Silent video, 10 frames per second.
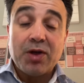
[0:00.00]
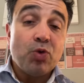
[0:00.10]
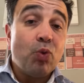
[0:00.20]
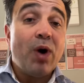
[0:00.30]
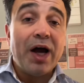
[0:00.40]

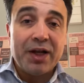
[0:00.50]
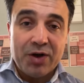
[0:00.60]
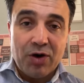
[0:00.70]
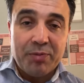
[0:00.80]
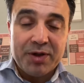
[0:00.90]
while in
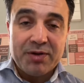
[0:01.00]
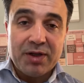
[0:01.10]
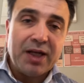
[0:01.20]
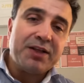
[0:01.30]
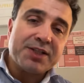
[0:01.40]
orbit.
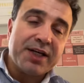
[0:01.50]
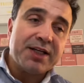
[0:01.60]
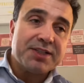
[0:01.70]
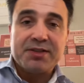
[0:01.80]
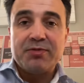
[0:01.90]
In this
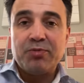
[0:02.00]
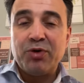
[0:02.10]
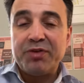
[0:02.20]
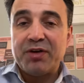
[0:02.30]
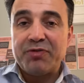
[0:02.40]
case,
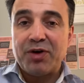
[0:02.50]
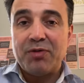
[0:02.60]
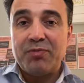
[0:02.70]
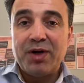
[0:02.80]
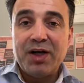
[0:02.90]
moving
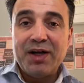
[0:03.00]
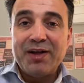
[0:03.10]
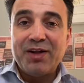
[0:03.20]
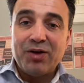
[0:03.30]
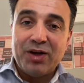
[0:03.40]
from
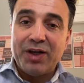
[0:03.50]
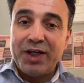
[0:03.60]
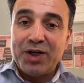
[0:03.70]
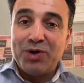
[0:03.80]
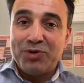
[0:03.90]

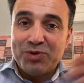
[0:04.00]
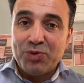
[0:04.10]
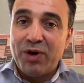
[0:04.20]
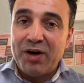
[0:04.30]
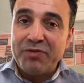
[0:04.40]
LEO
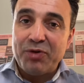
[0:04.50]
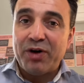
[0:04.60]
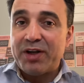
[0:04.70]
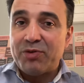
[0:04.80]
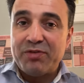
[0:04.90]
to Earth or
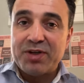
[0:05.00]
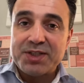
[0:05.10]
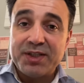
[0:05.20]
in reverse.